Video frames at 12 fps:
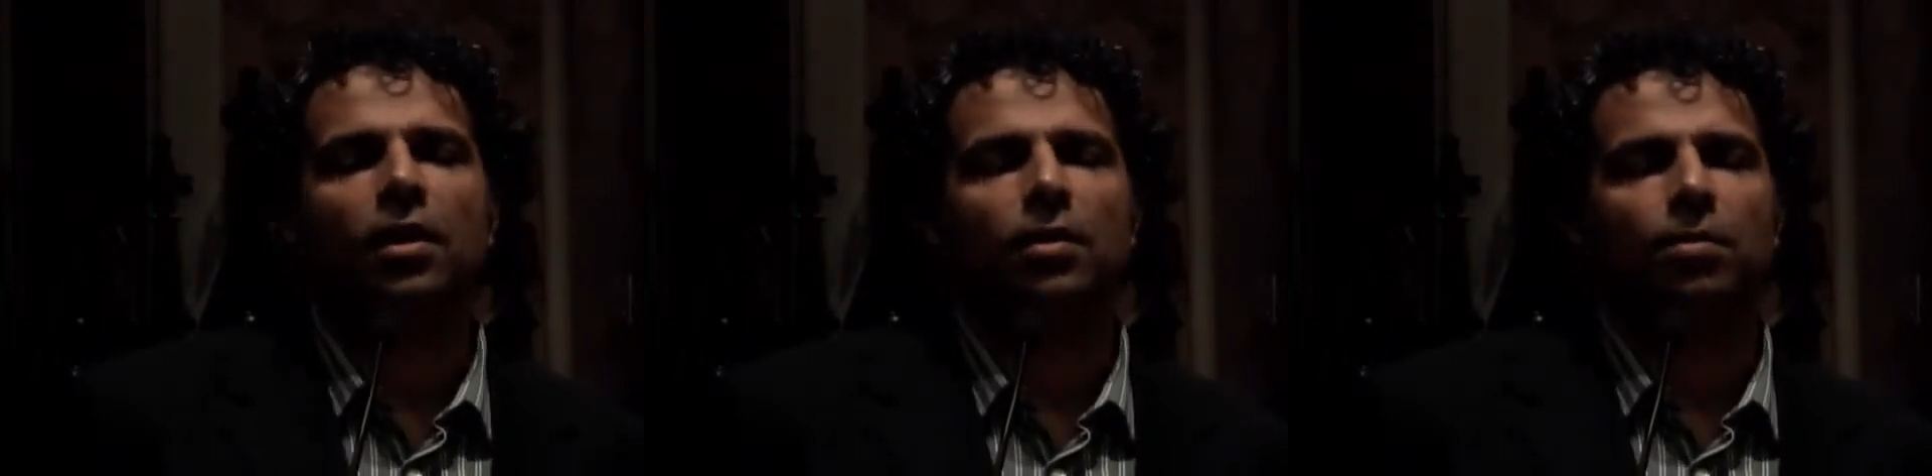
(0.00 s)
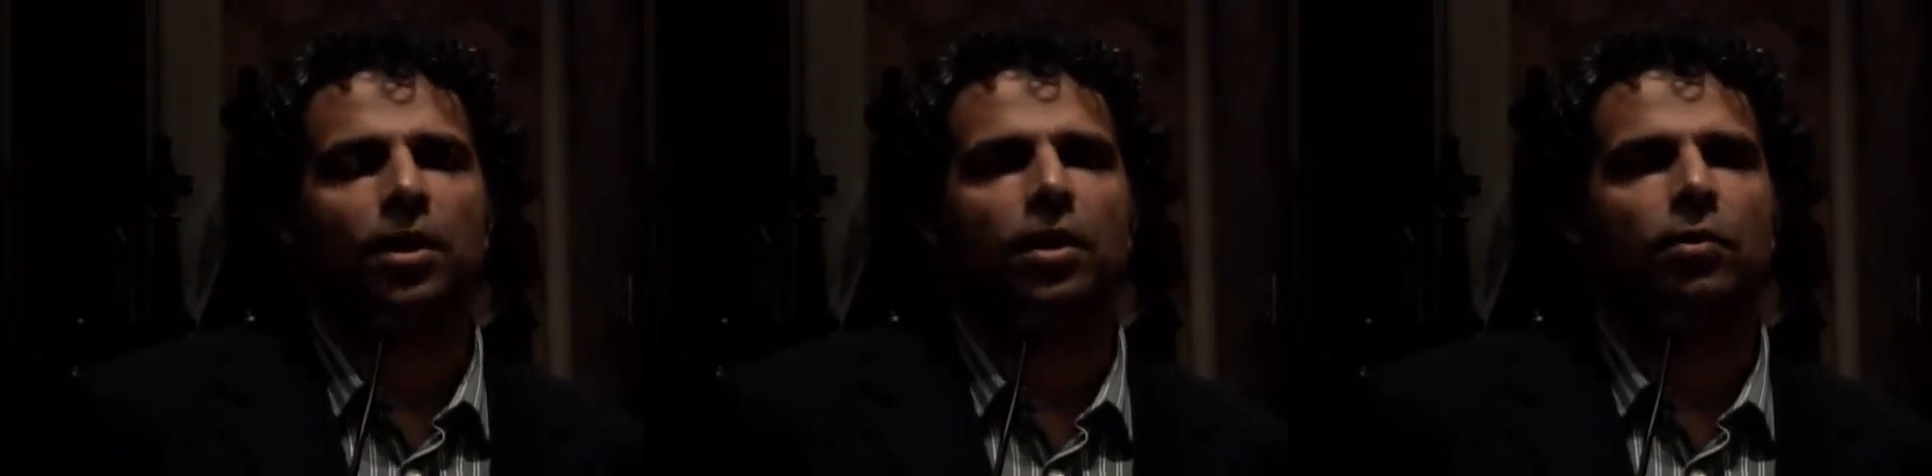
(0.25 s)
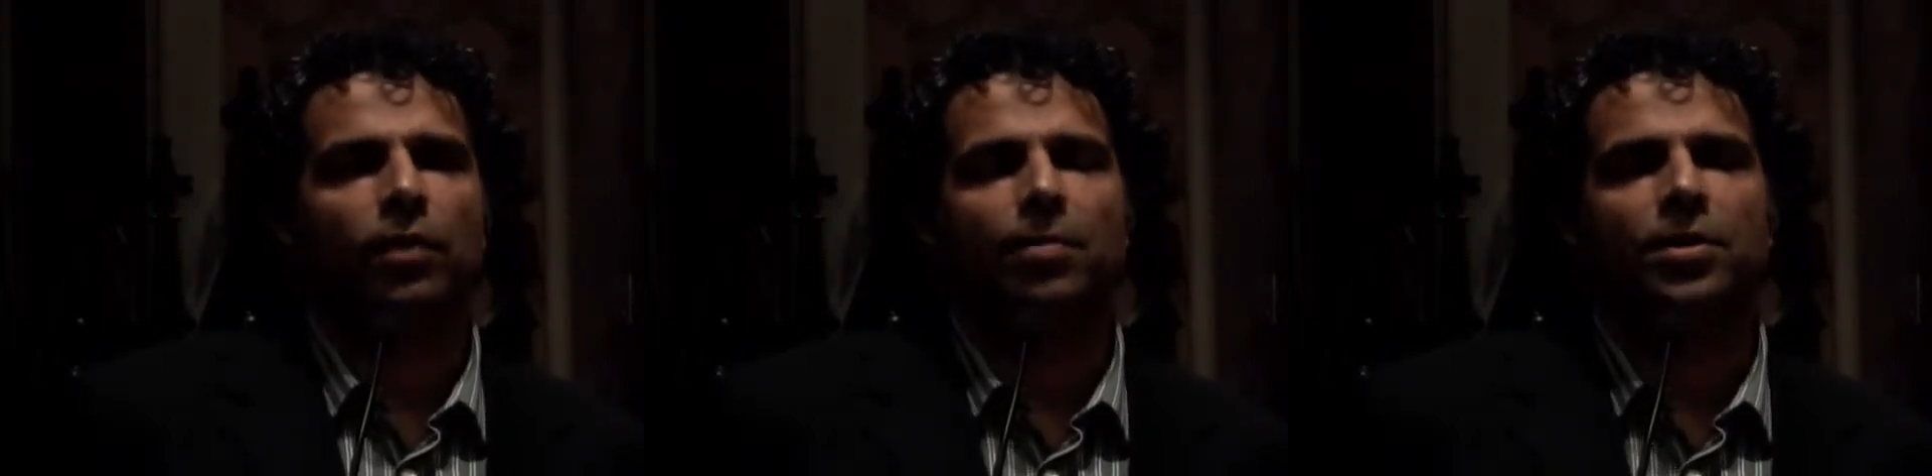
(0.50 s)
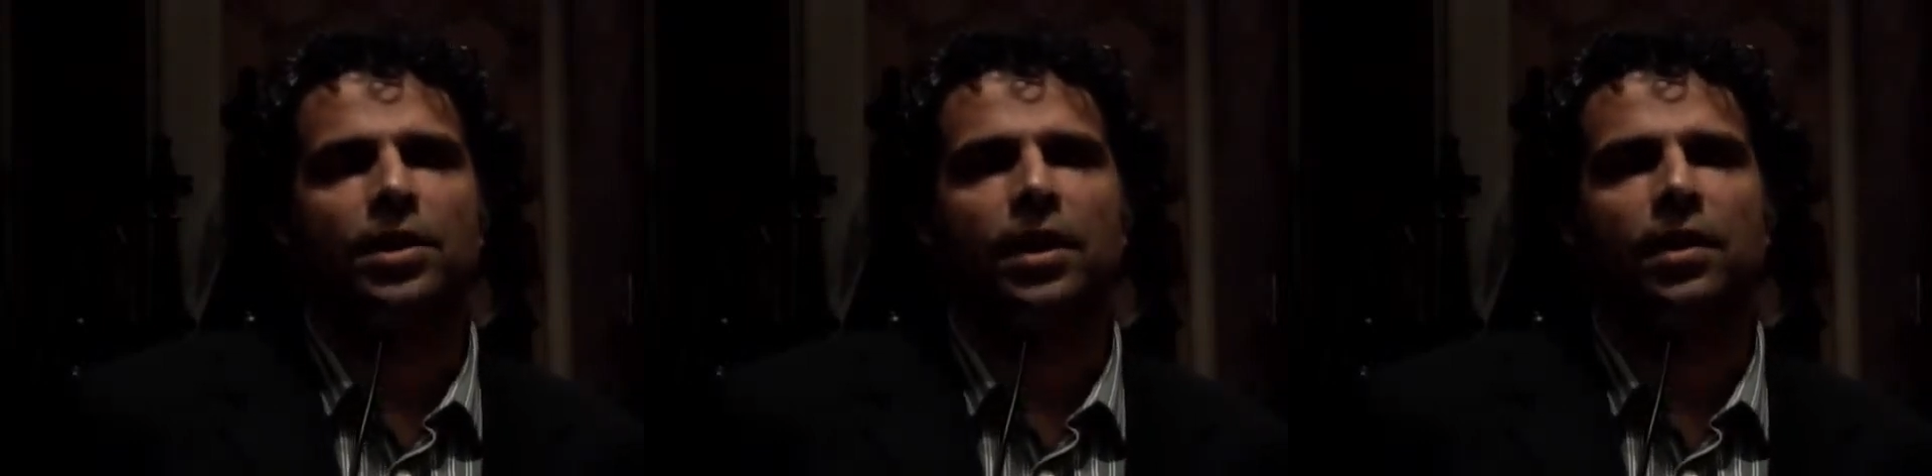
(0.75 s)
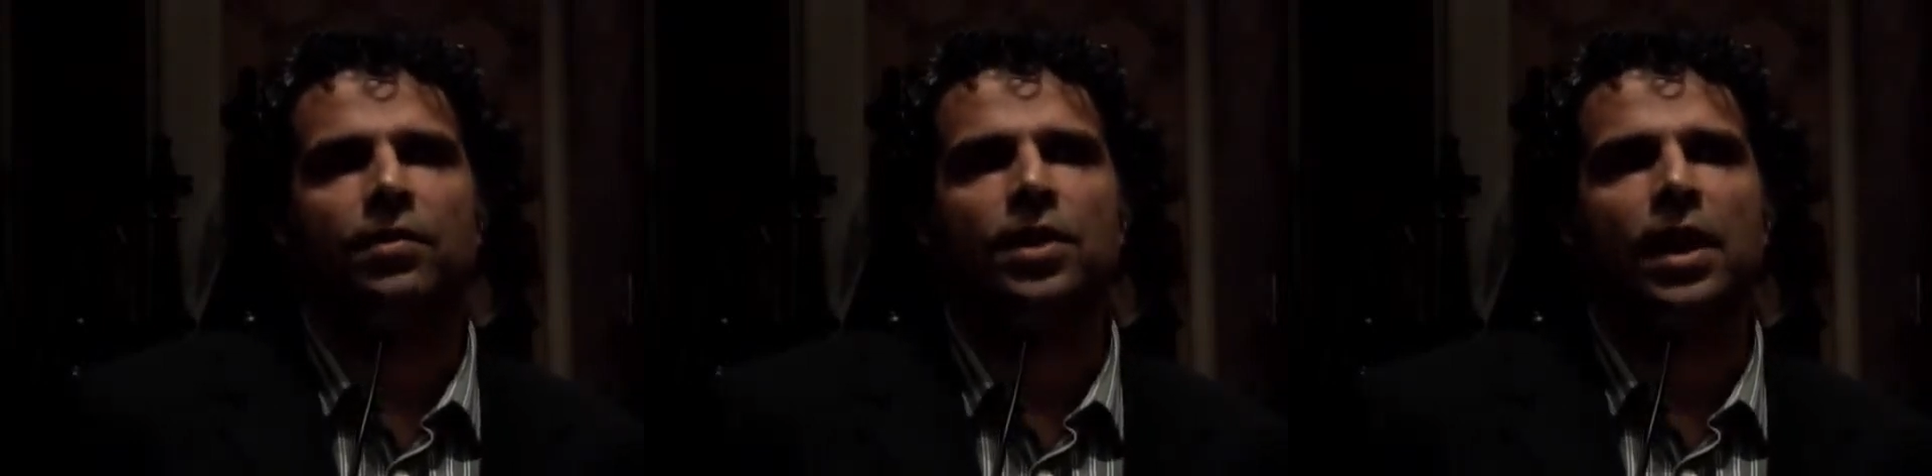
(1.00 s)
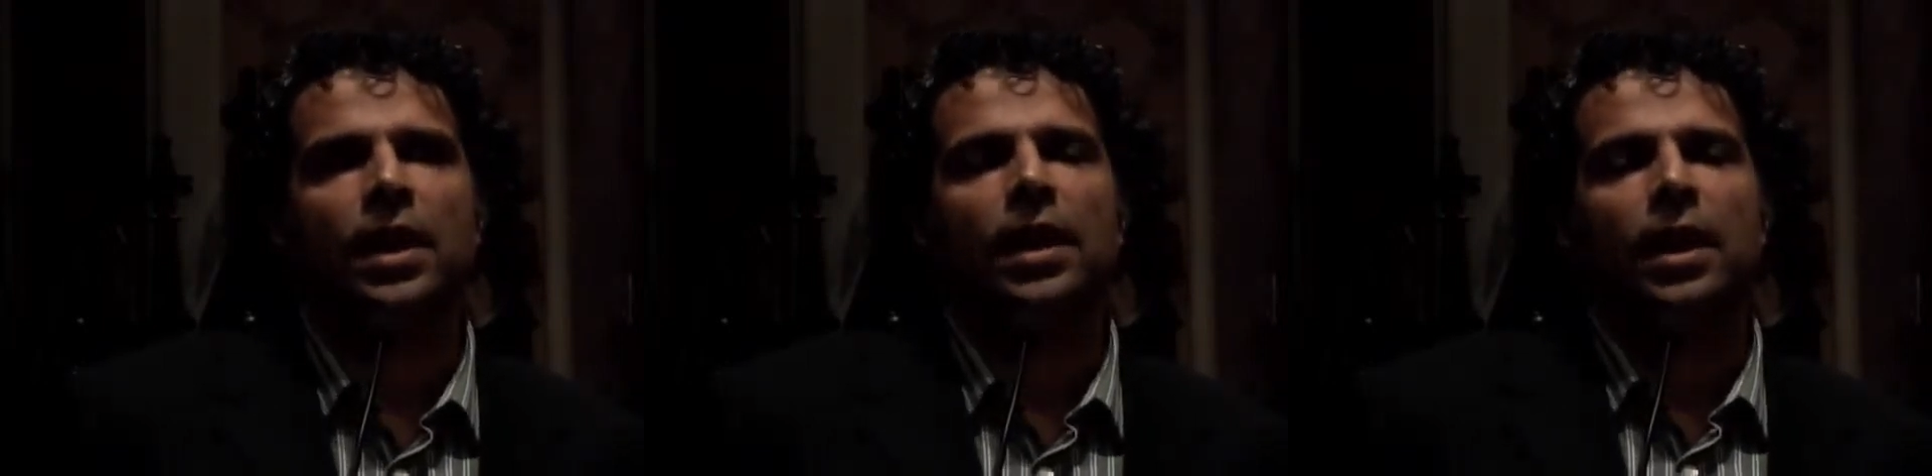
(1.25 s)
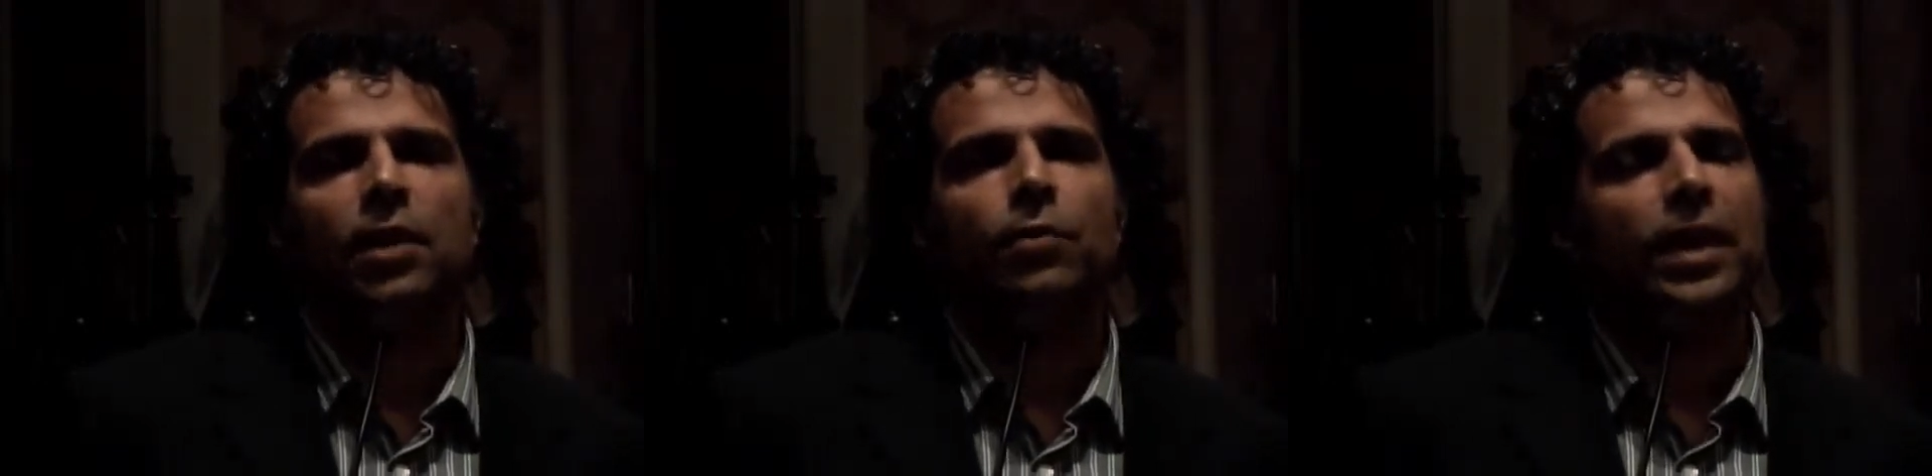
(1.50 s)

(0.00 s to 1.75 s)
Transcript: on political representatives, it